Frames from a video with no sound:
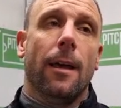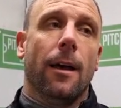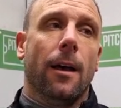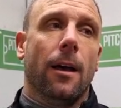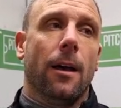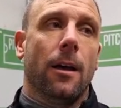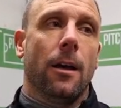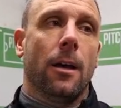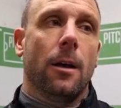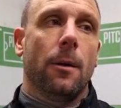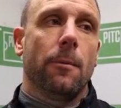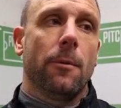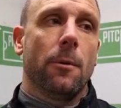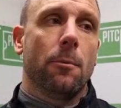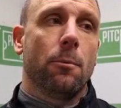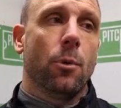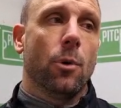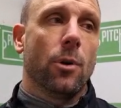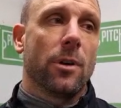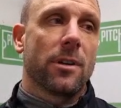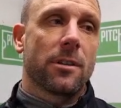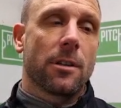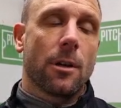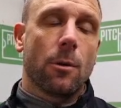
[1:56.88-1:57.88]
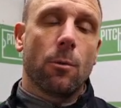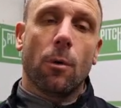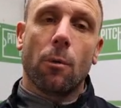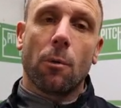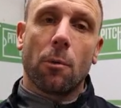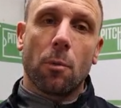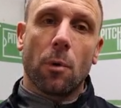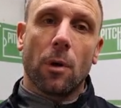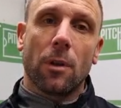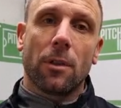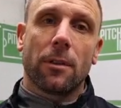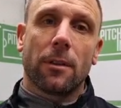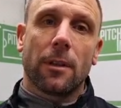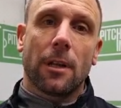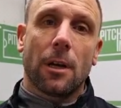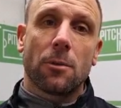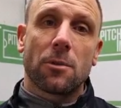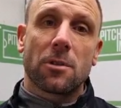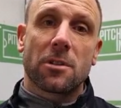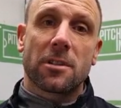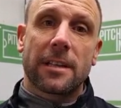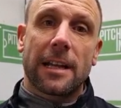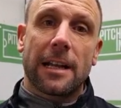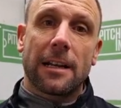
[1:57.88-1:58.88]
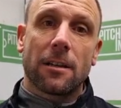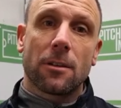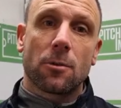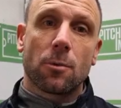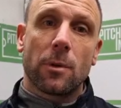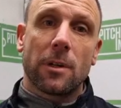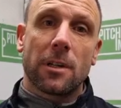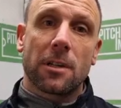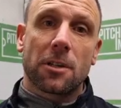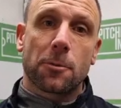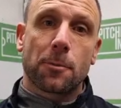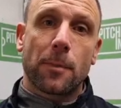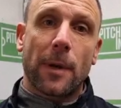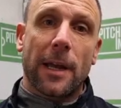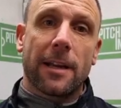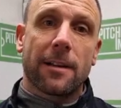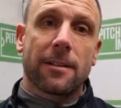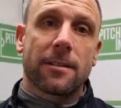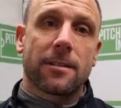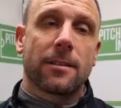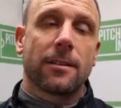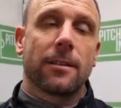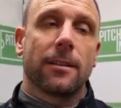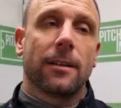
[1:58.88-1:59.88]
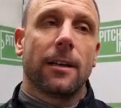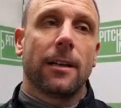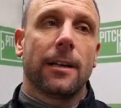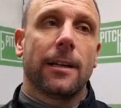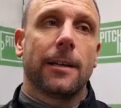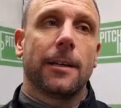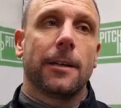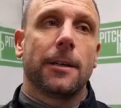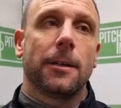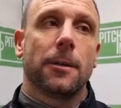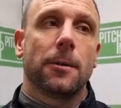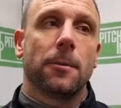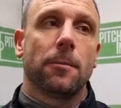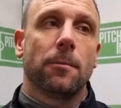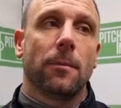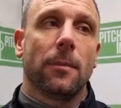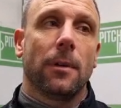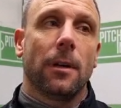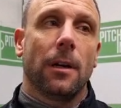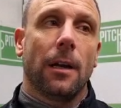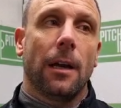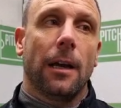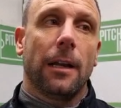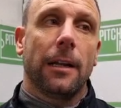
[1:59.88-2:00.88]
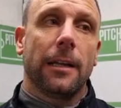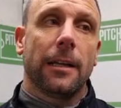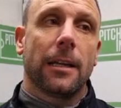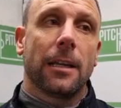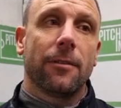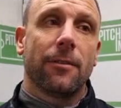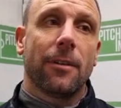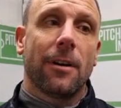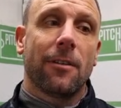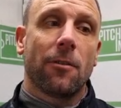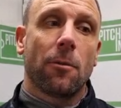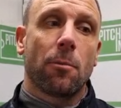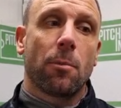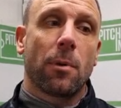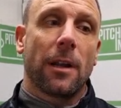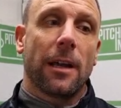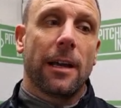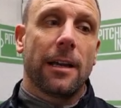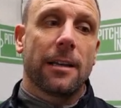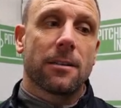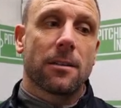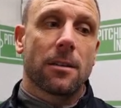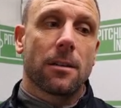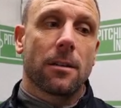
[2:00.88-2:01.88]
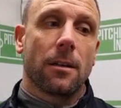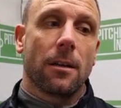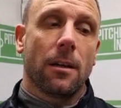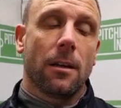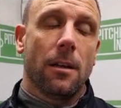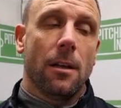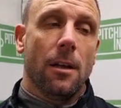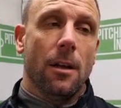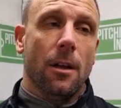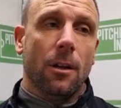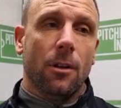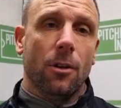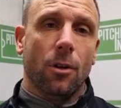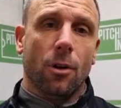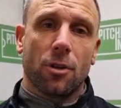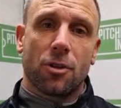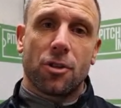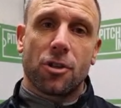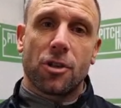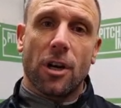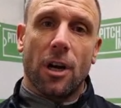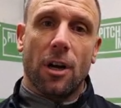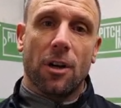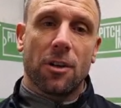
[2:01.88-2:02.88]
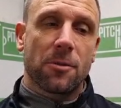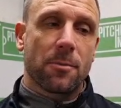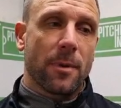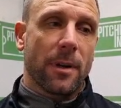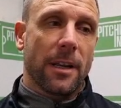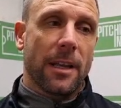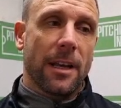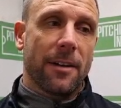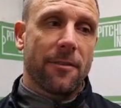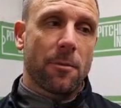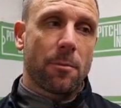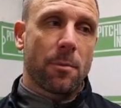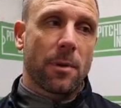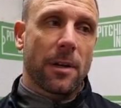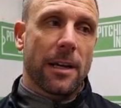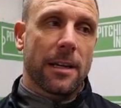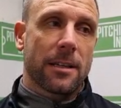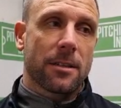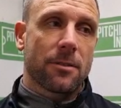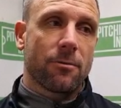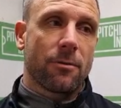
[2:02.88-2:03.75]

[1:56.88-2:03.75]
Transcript: Um, the boys know what we want, know the standards we expect, um, and it give other players a not a chance, but the other players are